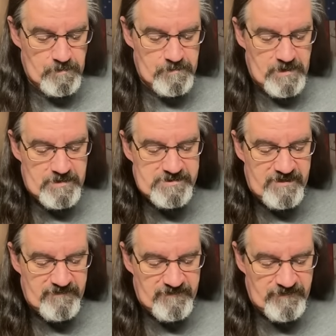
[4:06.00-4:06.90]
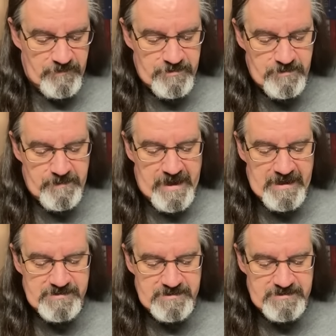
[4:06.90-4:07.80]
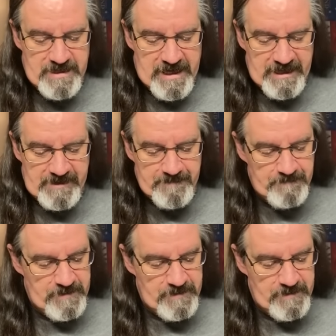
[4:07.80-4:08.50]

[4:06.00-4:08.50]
goes even further back than Dike.